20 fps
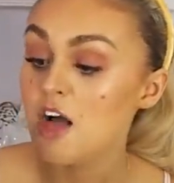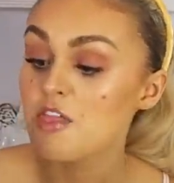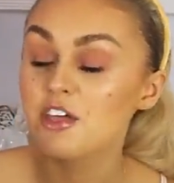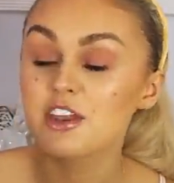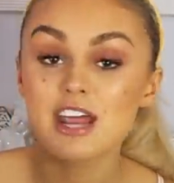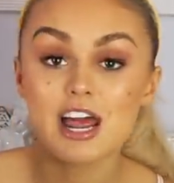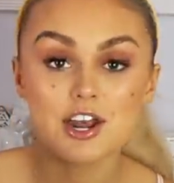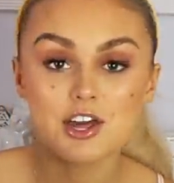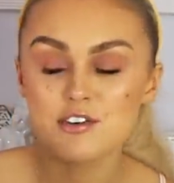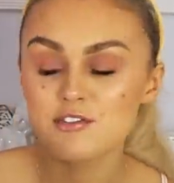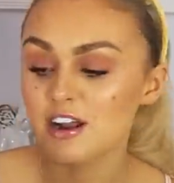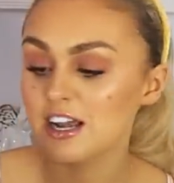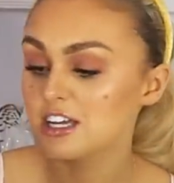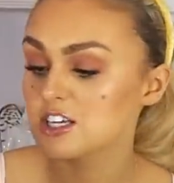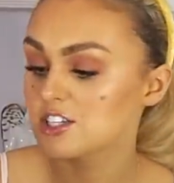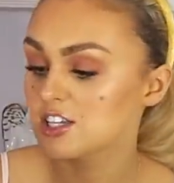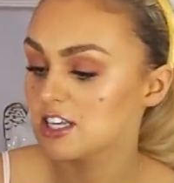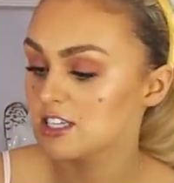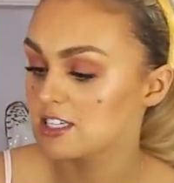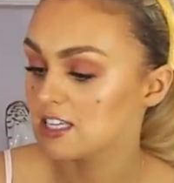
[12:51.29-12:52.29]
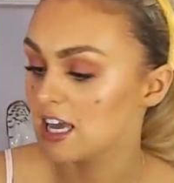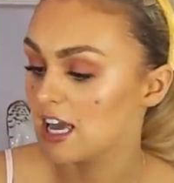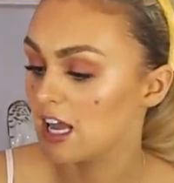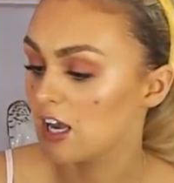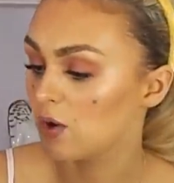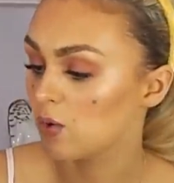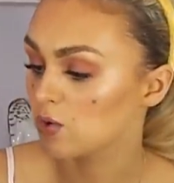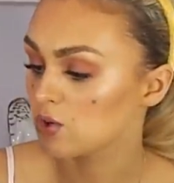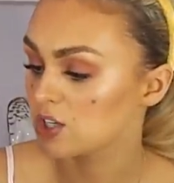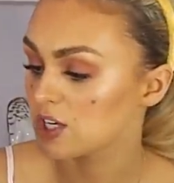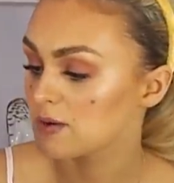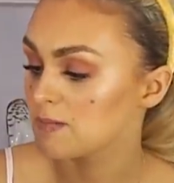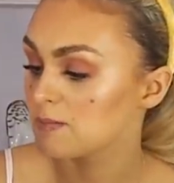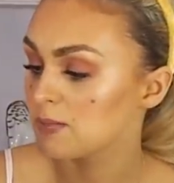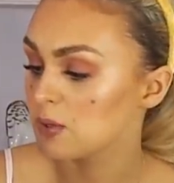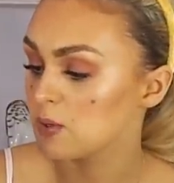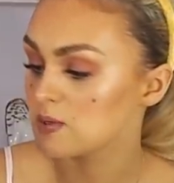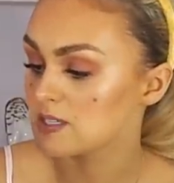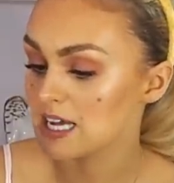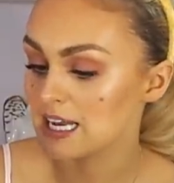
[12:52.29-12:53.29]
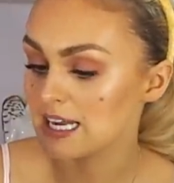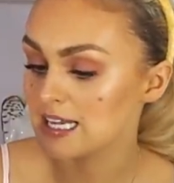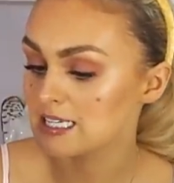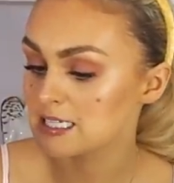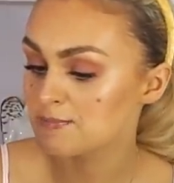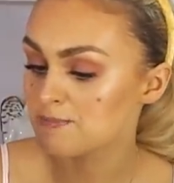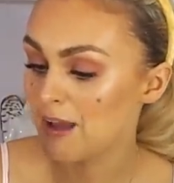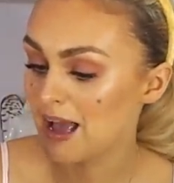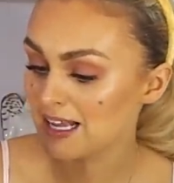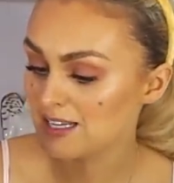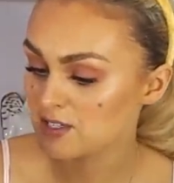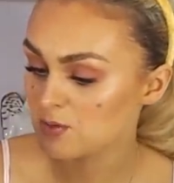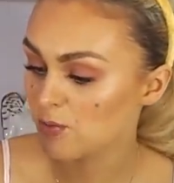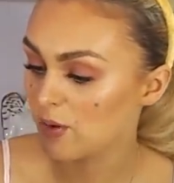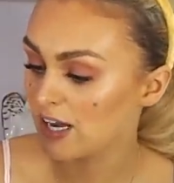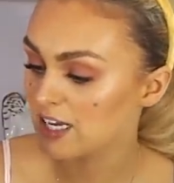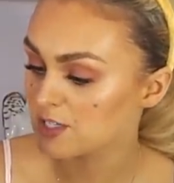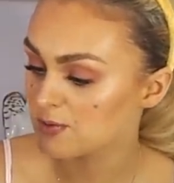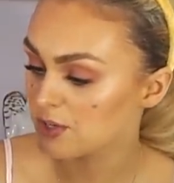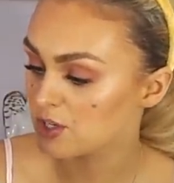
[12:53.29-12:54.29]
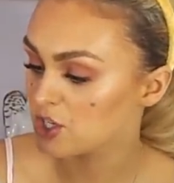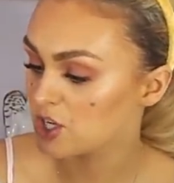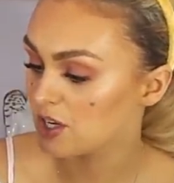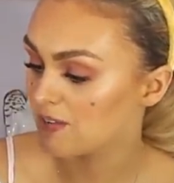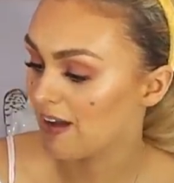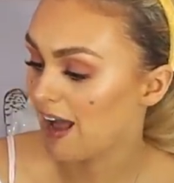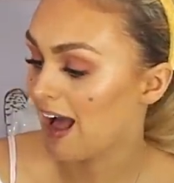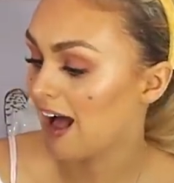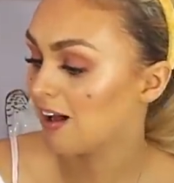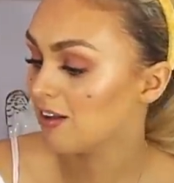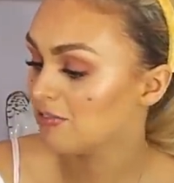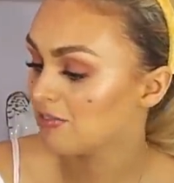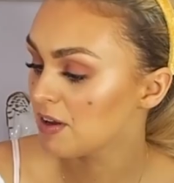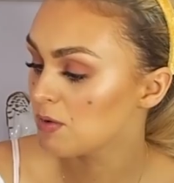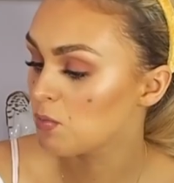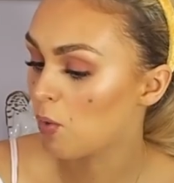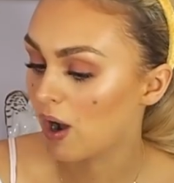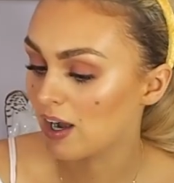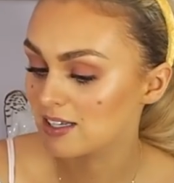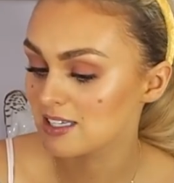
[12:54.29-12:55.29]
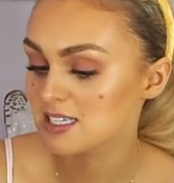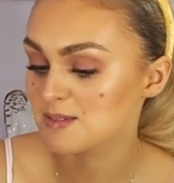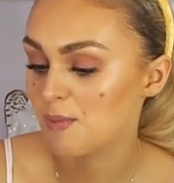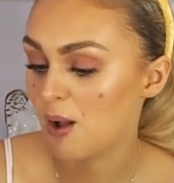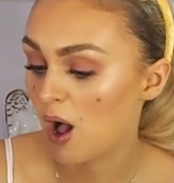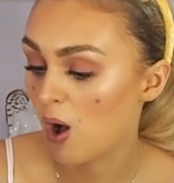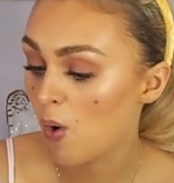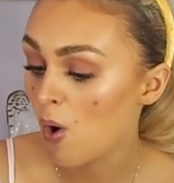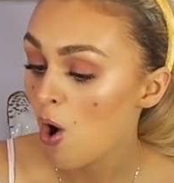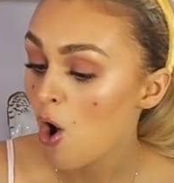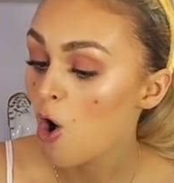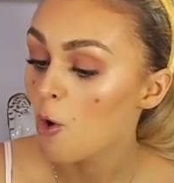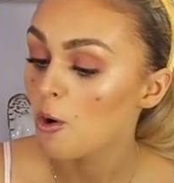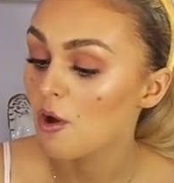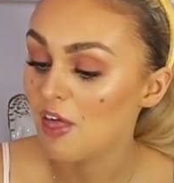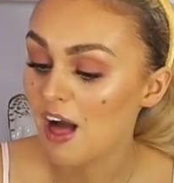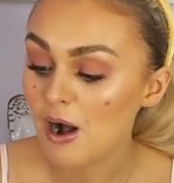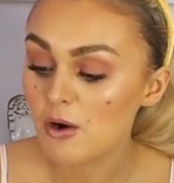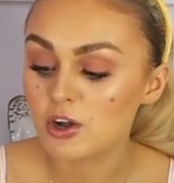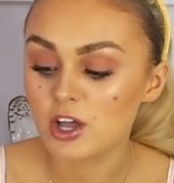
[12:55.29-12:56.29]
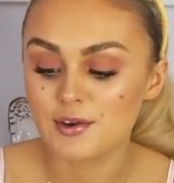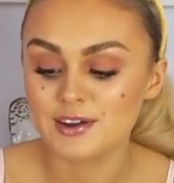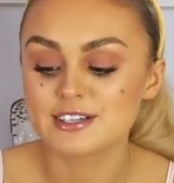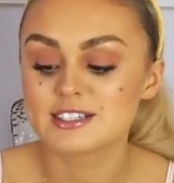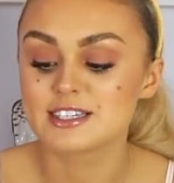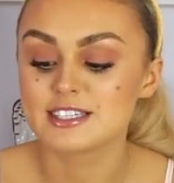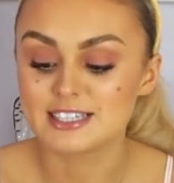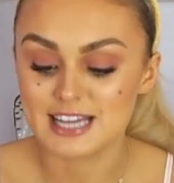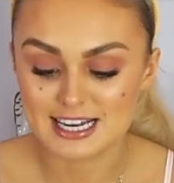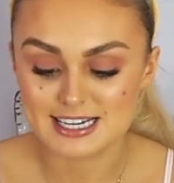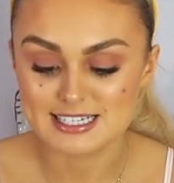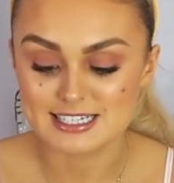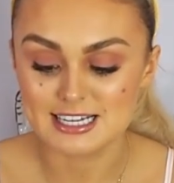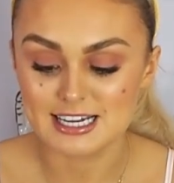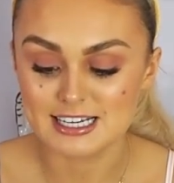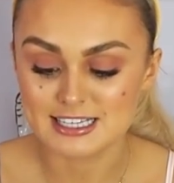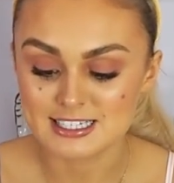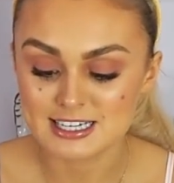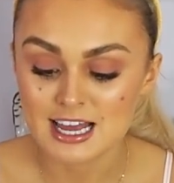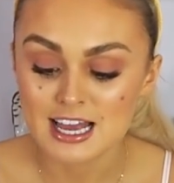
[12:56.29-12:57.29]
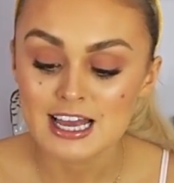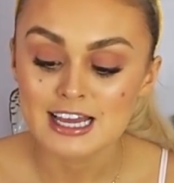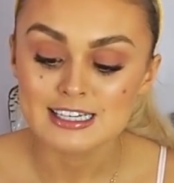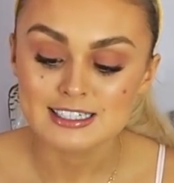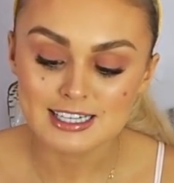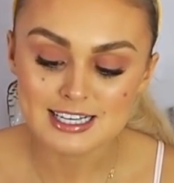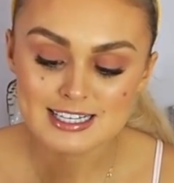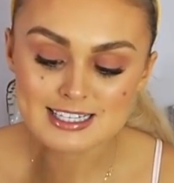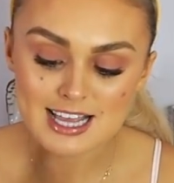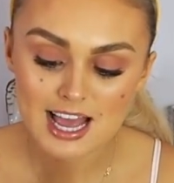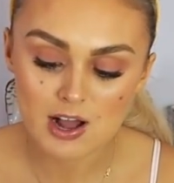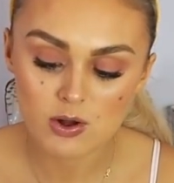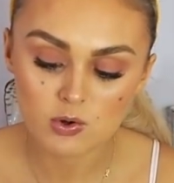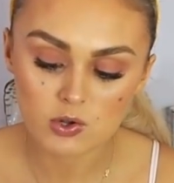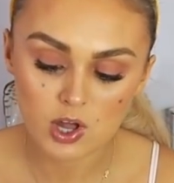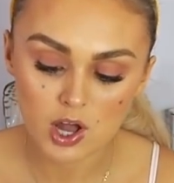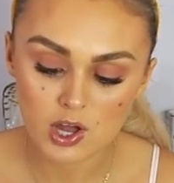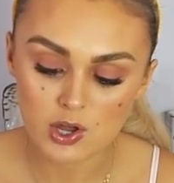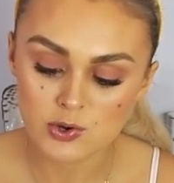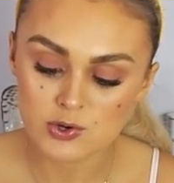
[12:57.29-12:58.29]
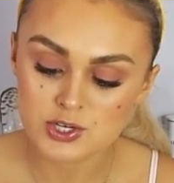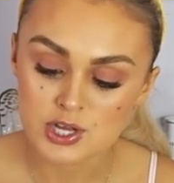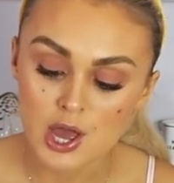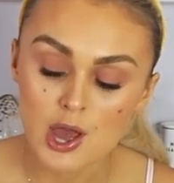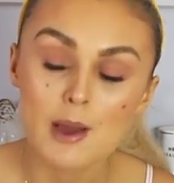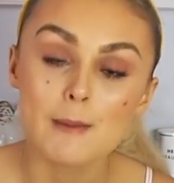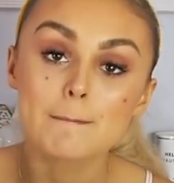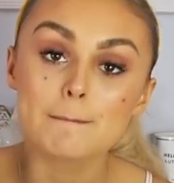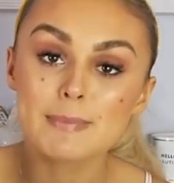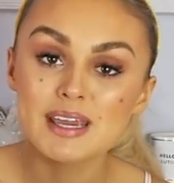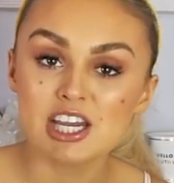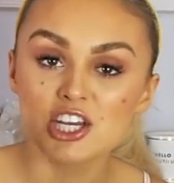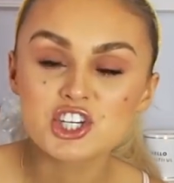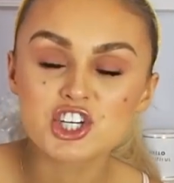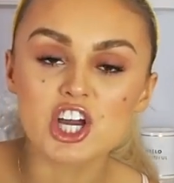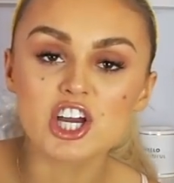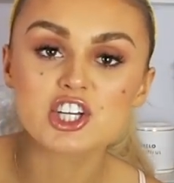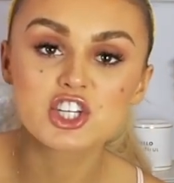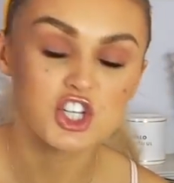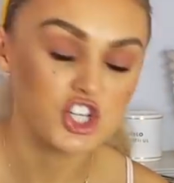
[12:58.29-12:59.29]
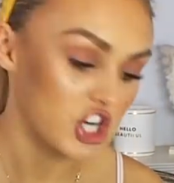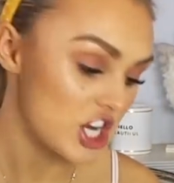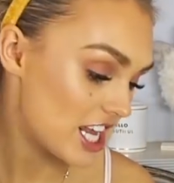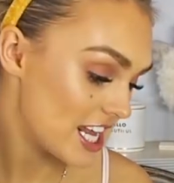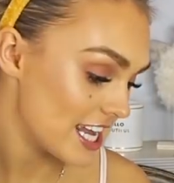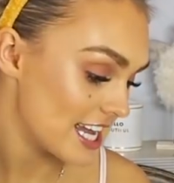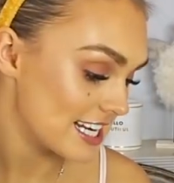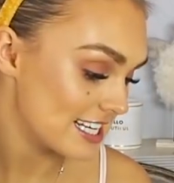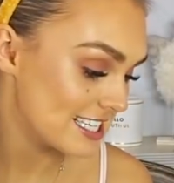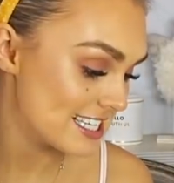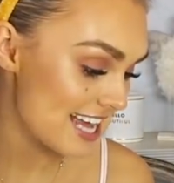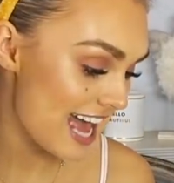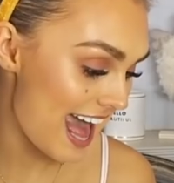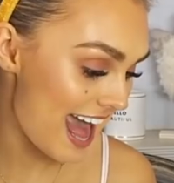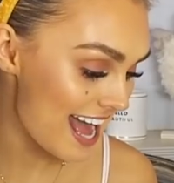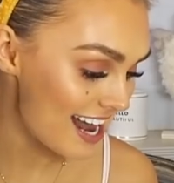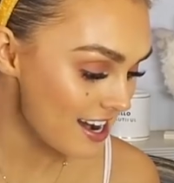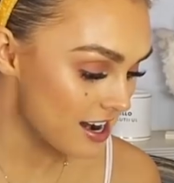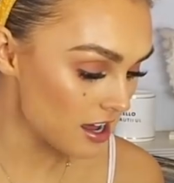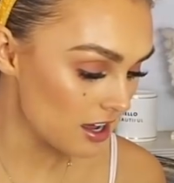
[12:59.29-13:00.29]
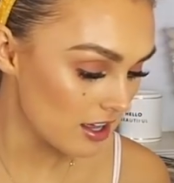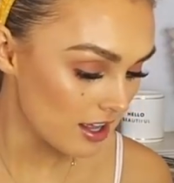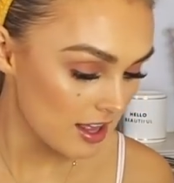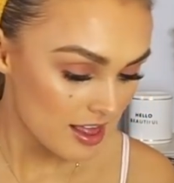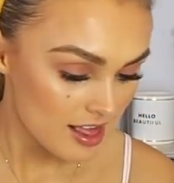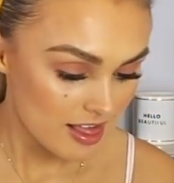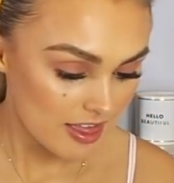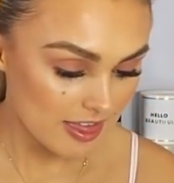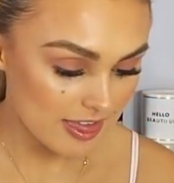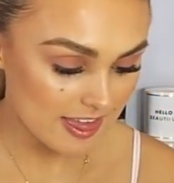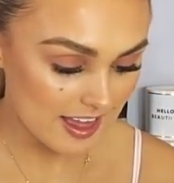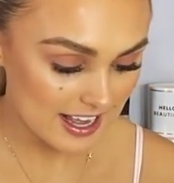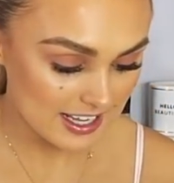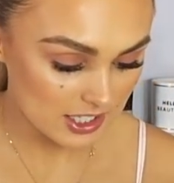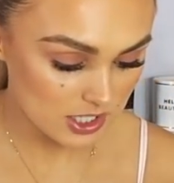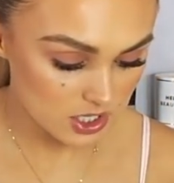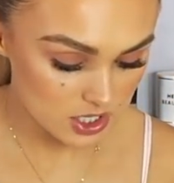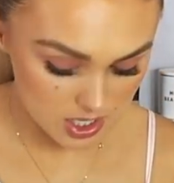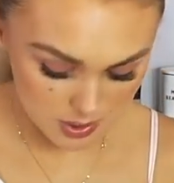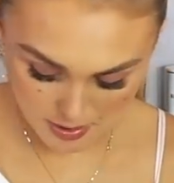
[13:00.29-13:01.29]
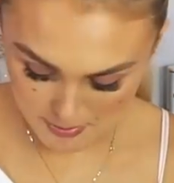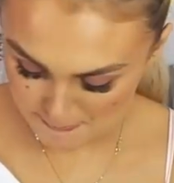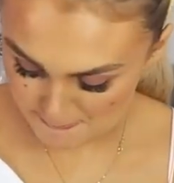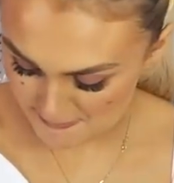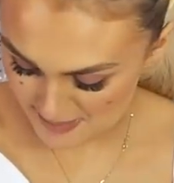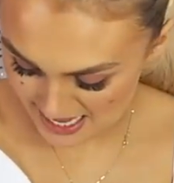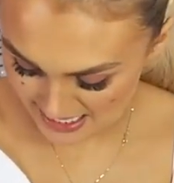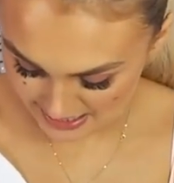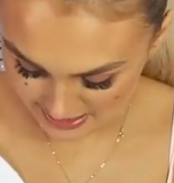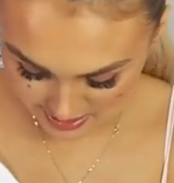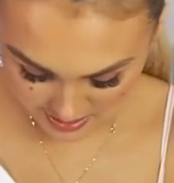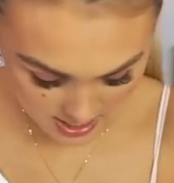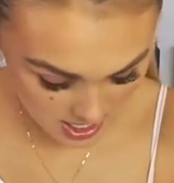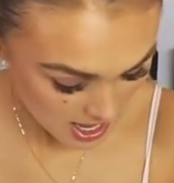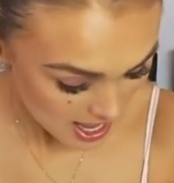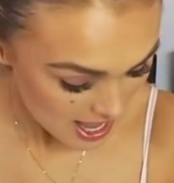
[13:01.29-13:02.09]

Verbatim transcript: The Nano range this year launched in Boots and it's best way to achieve a healthy white smile without going to the dentist. Discount code MishaG10. Thank you, Megan.